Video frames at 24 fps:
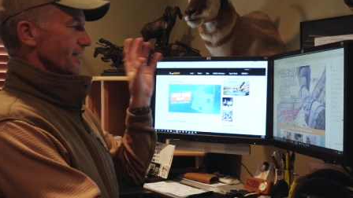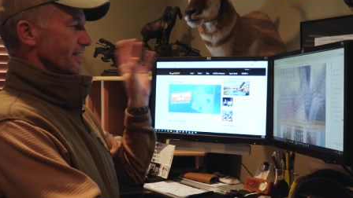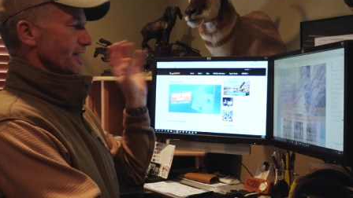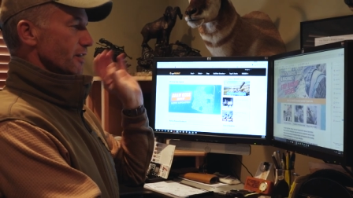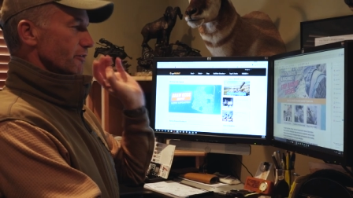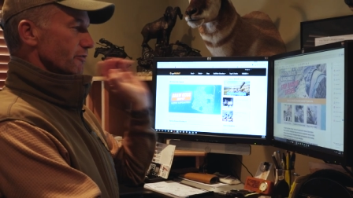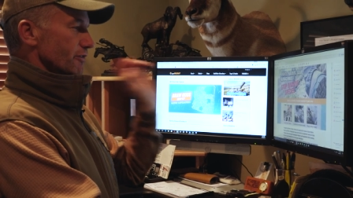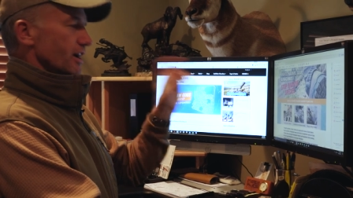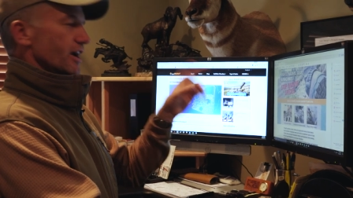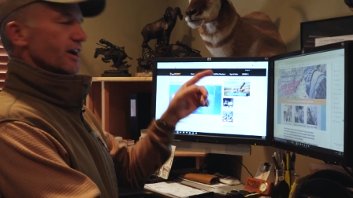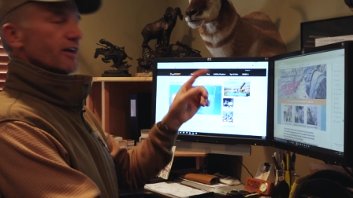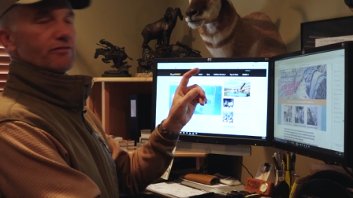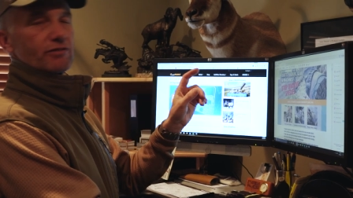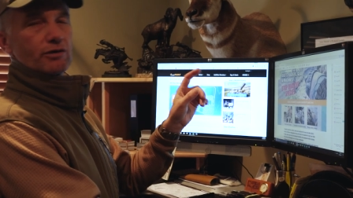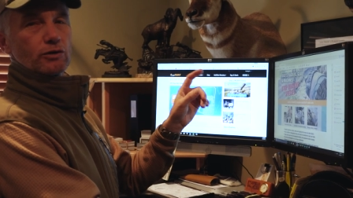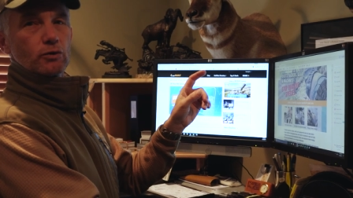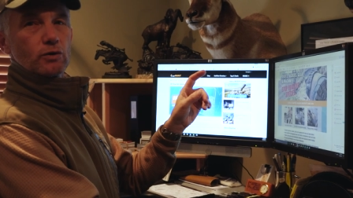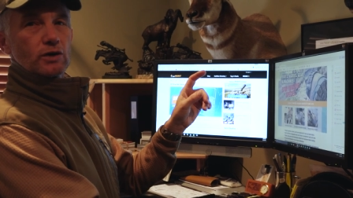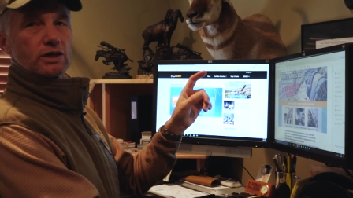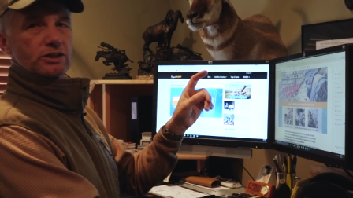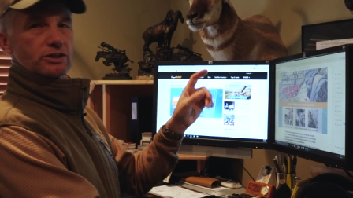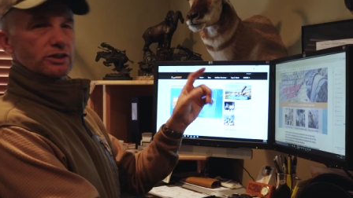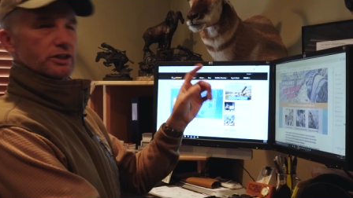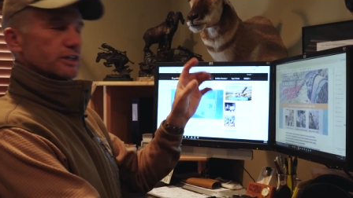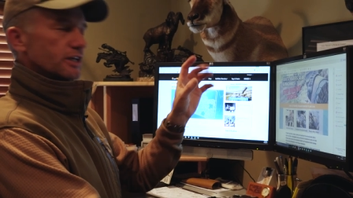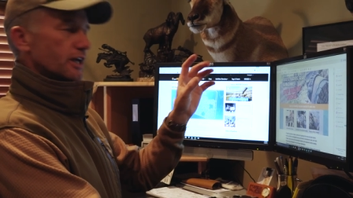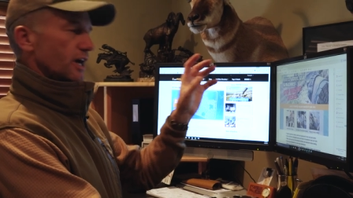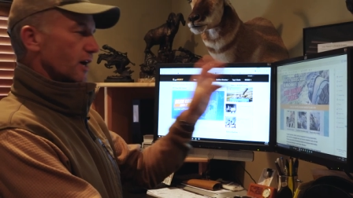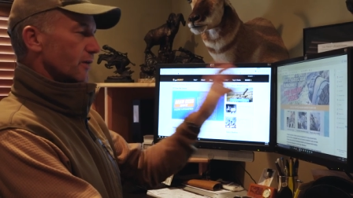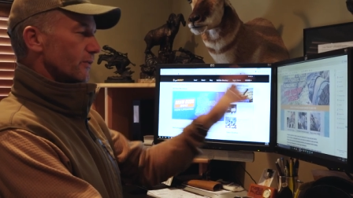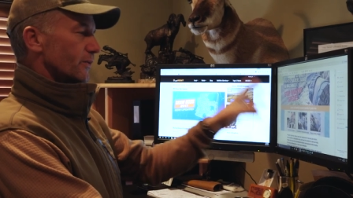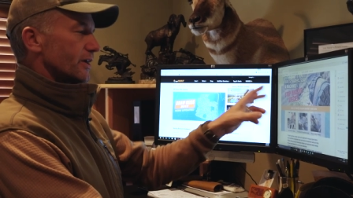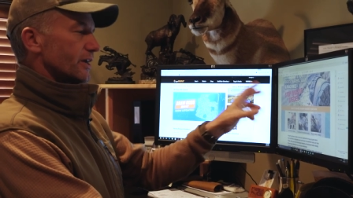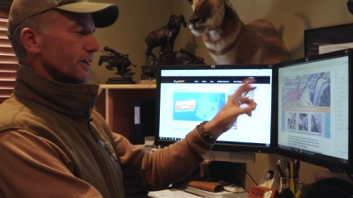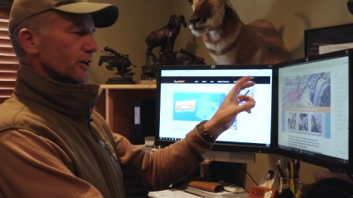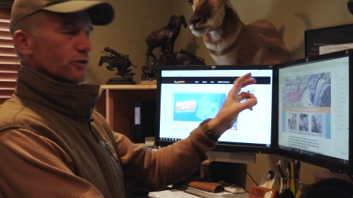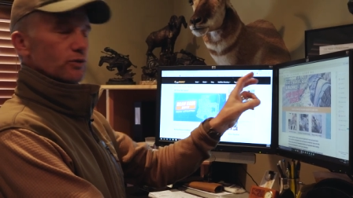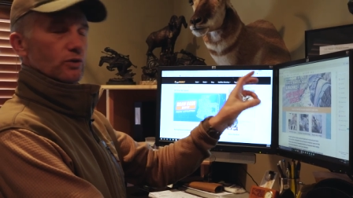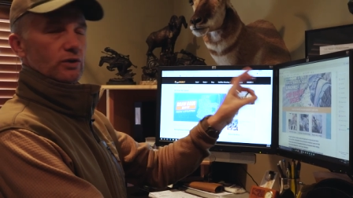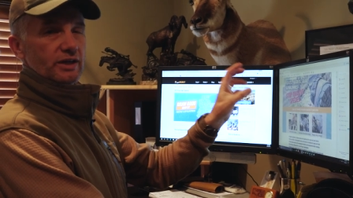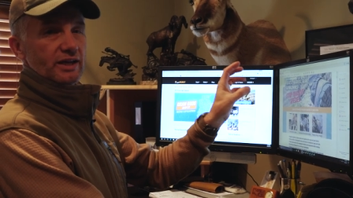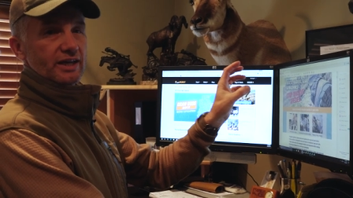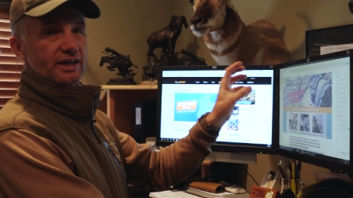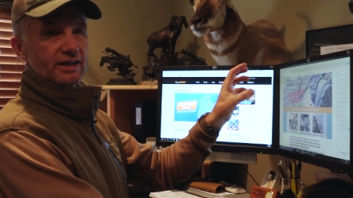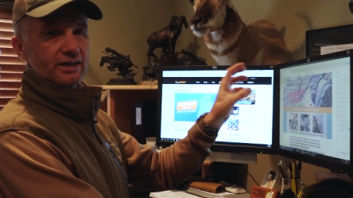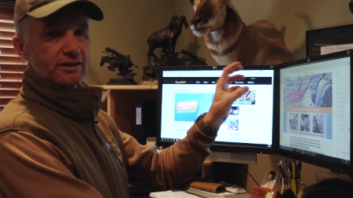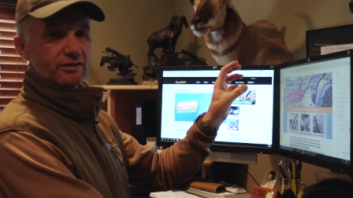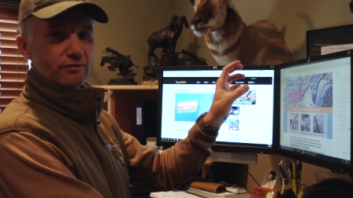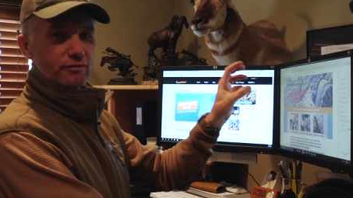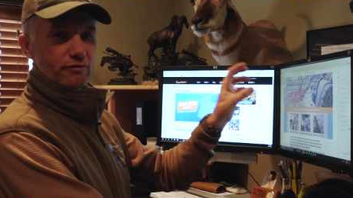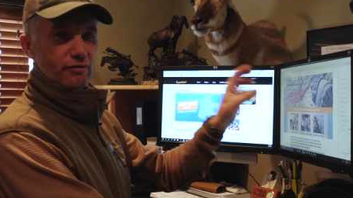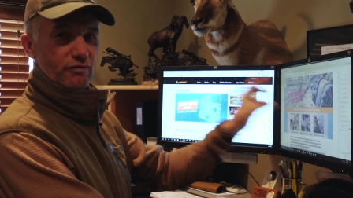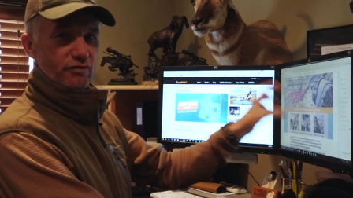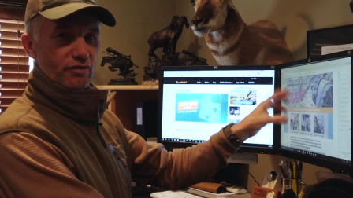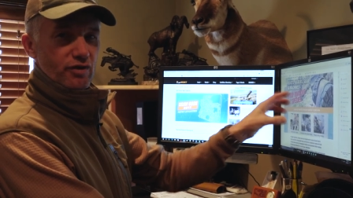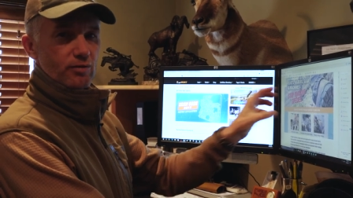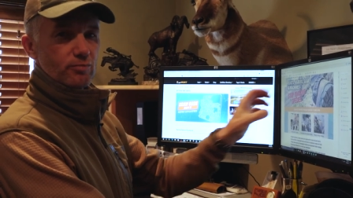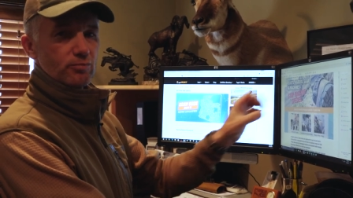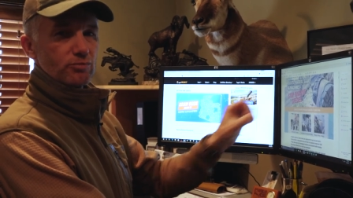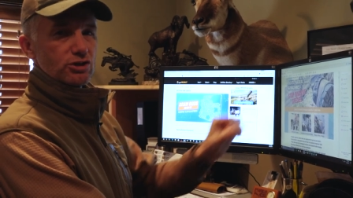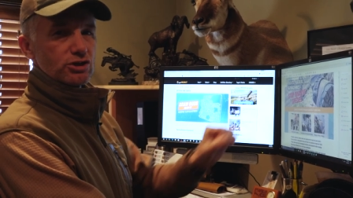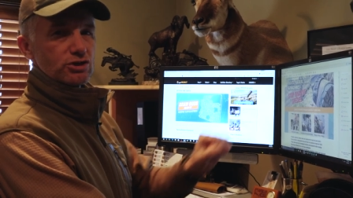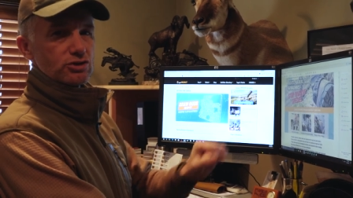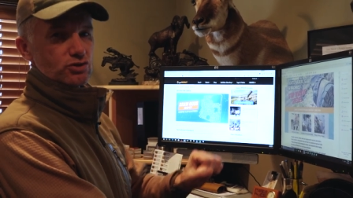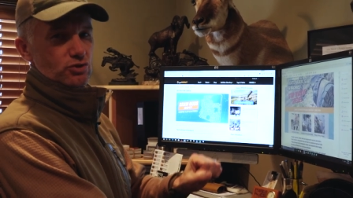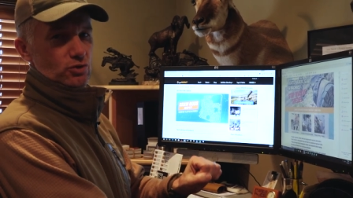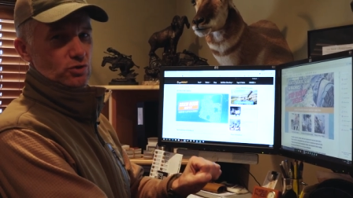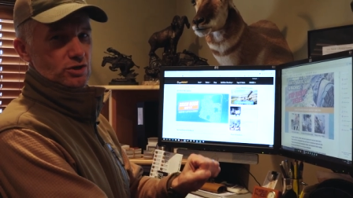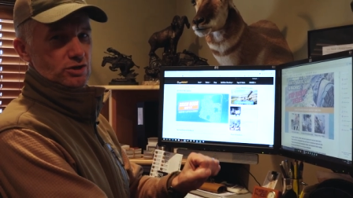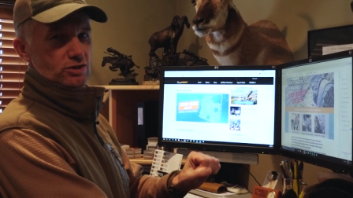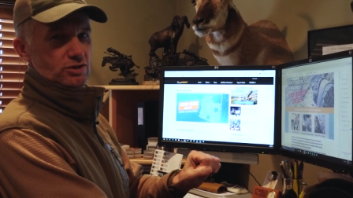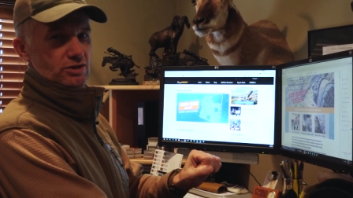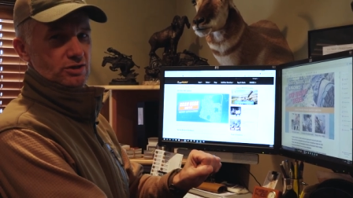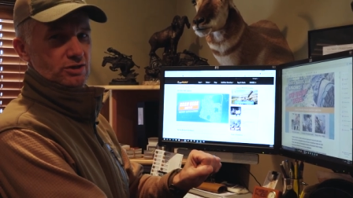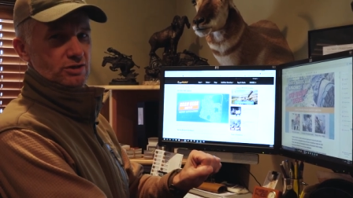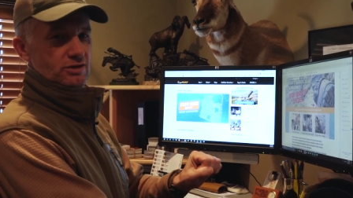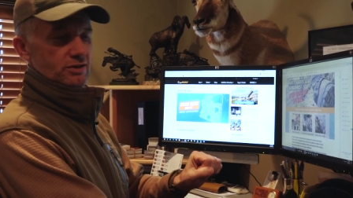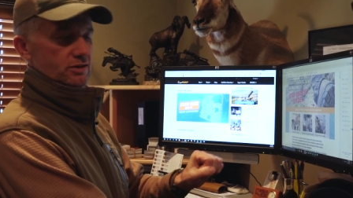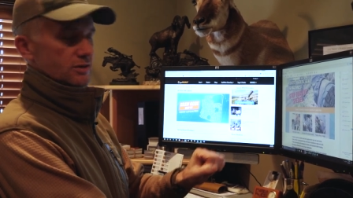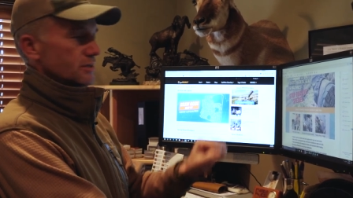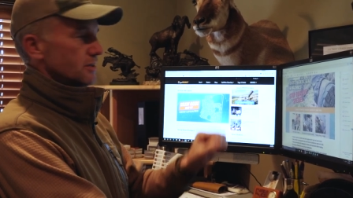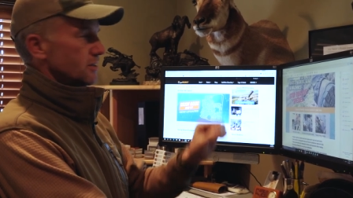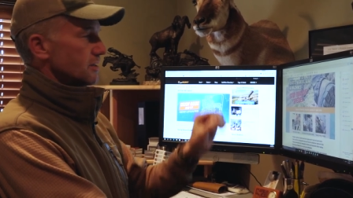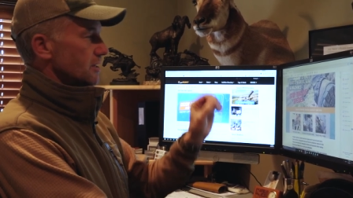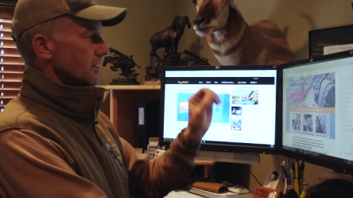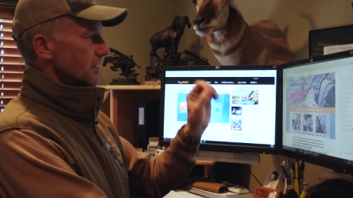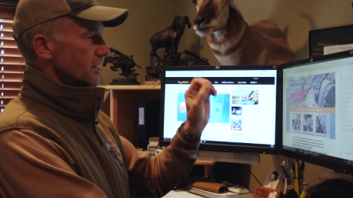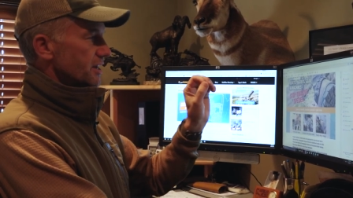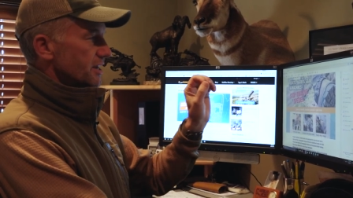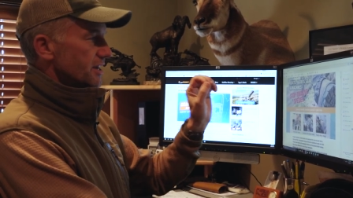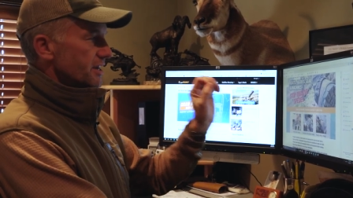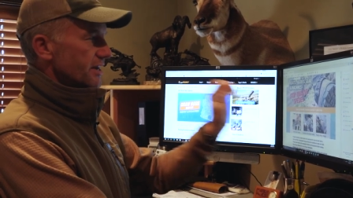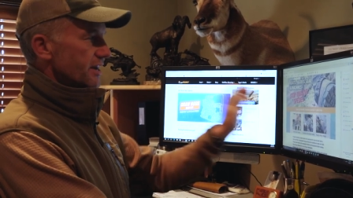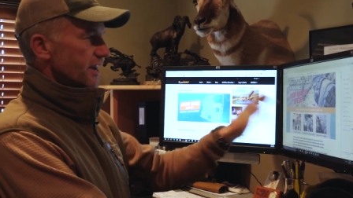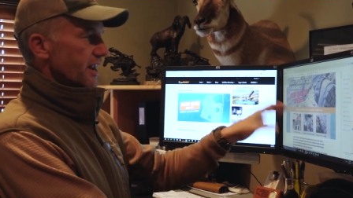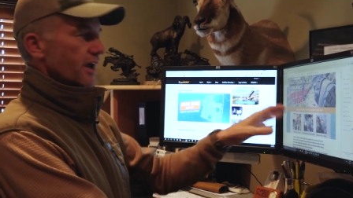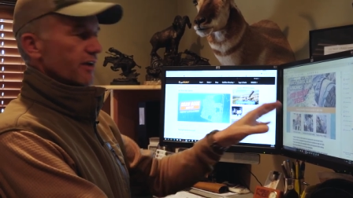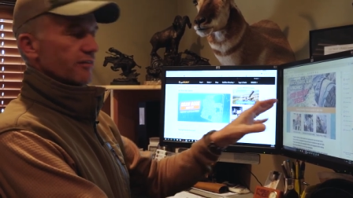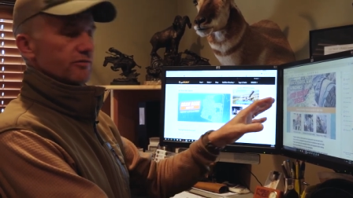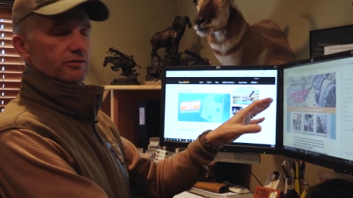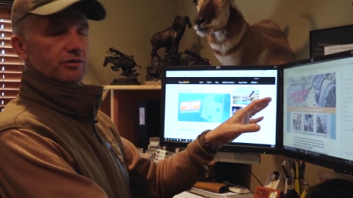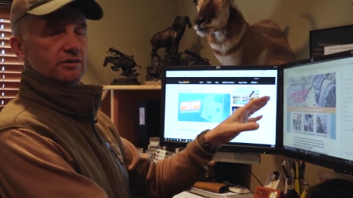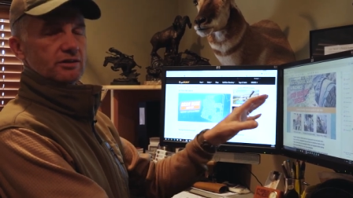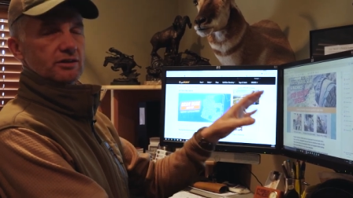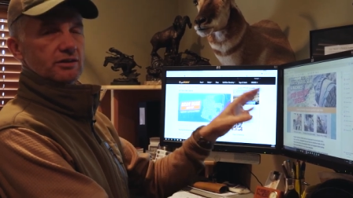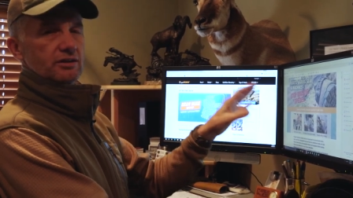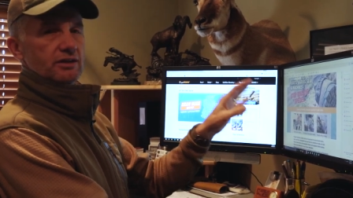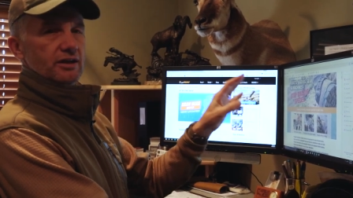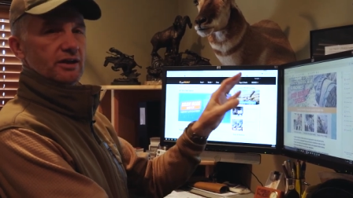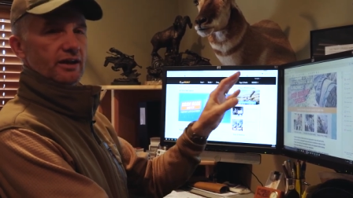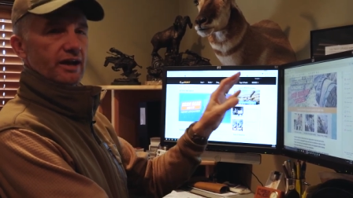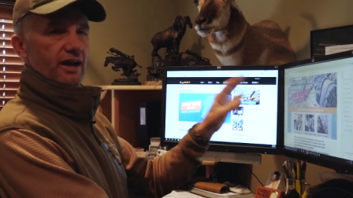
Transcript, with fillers: if I have a question, I want to go and get it from the source. Never,